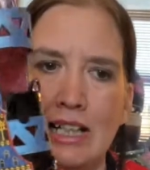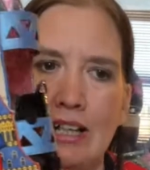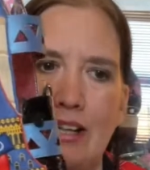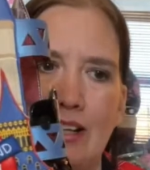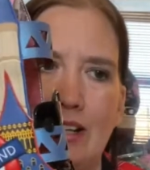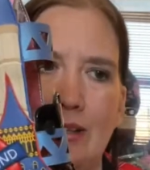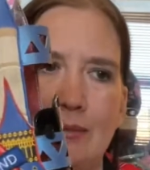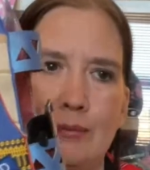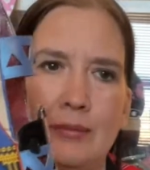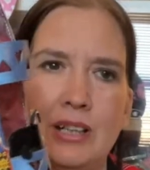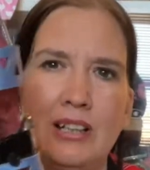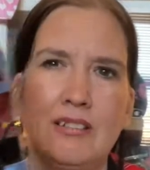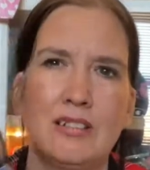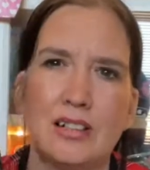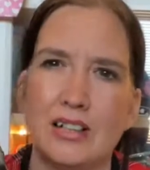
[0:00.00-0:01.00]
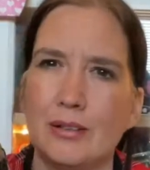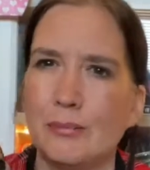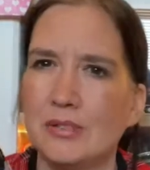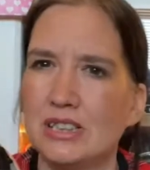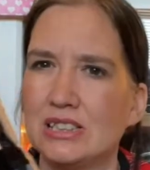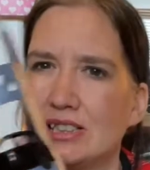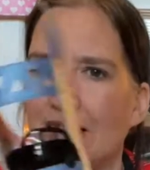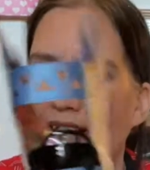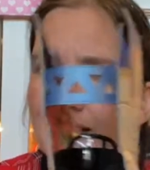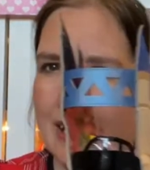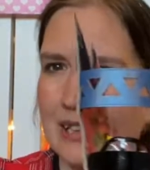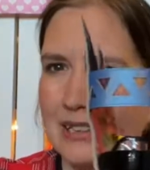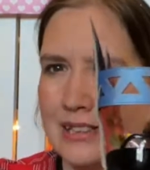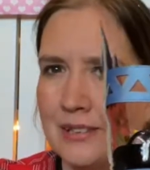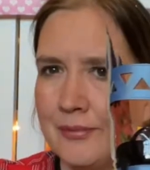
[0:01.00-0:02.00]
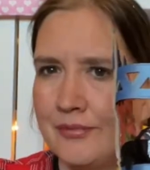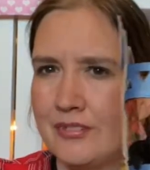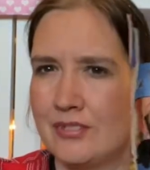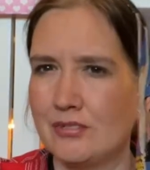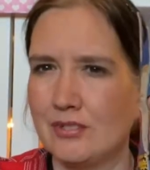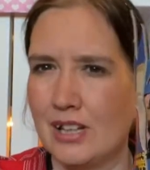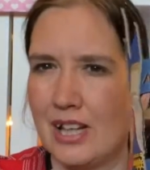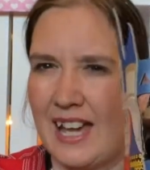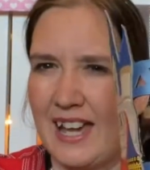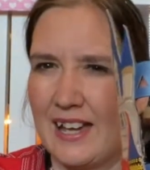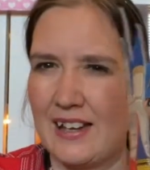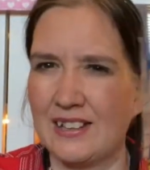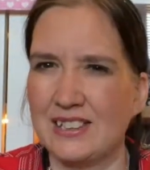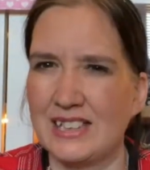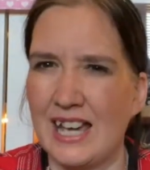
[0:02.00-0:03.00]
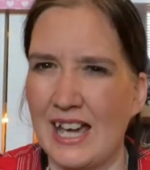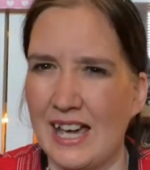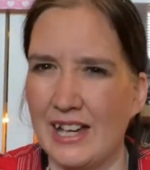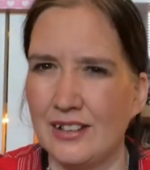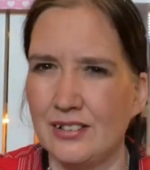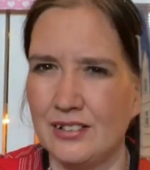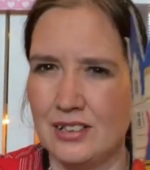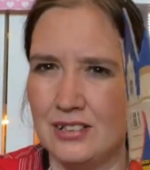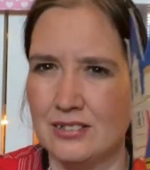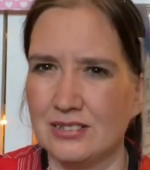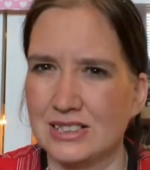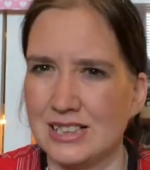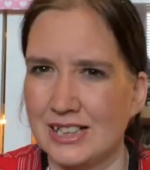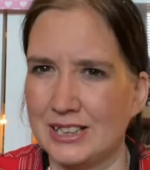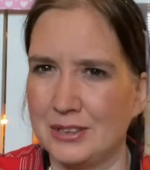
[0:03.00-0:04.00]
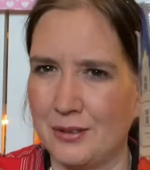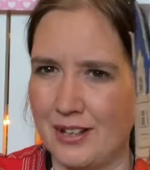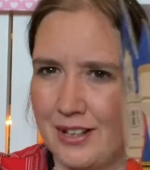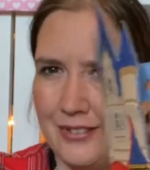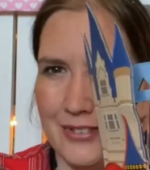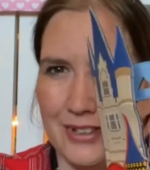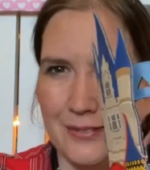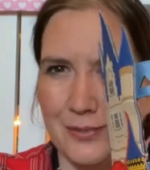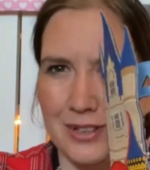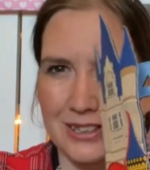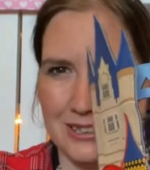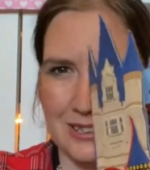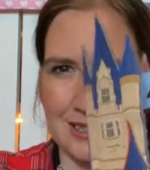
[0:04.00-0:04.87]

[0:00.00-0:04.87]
I'm a size 10, size 12. It was a